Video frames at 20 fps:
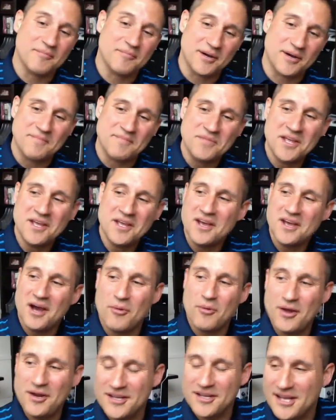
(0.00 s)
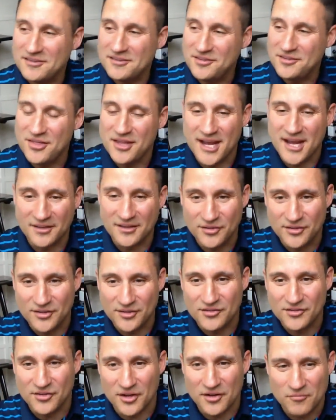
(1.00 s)
But I want to get to the
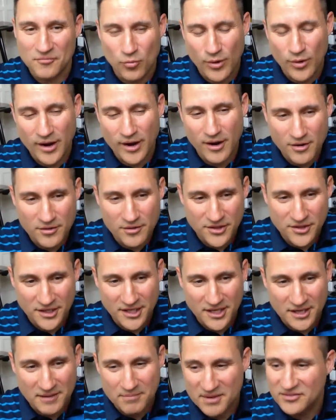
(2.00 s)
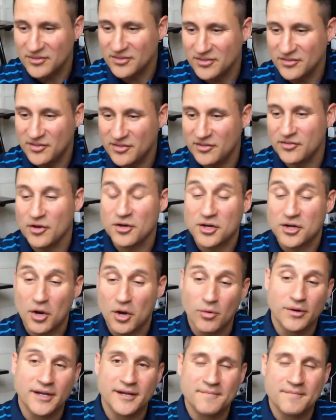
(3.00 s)
essence on where thinking businesses are
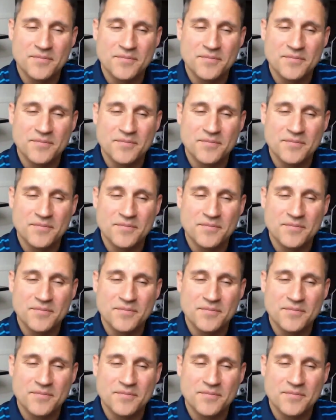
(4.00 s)
going.